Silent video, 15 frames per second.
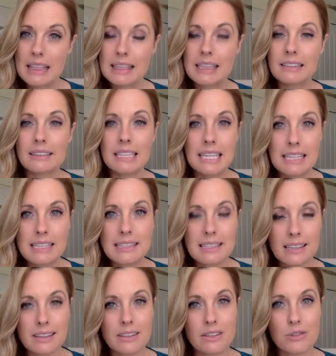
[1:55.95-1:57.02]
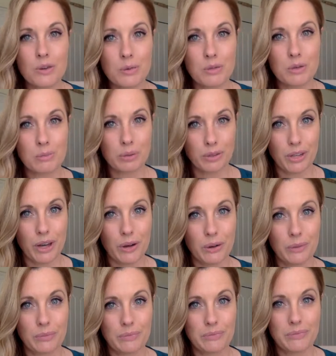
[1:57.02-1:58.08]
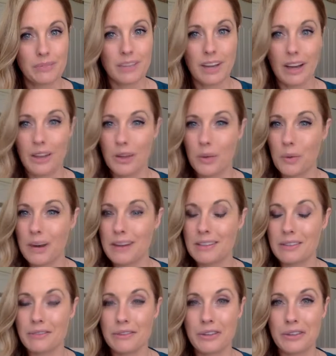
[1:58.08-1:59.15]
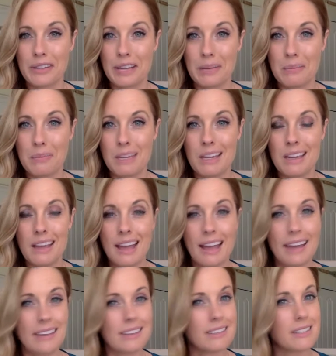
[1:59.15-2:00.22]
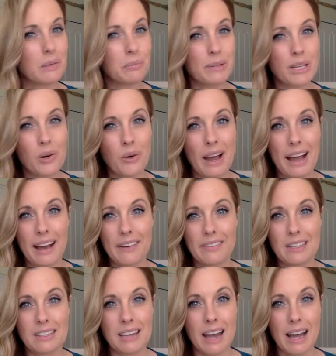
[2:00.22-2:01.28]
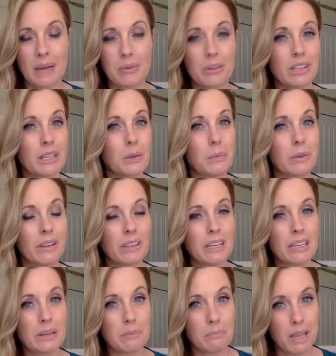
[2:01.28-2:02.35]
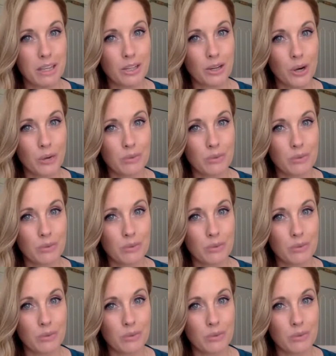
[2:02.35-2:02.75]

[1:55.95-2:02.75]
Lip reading: the link is in the description below. Otherwise, if you're like me and you simply don't have the time or the ability to make your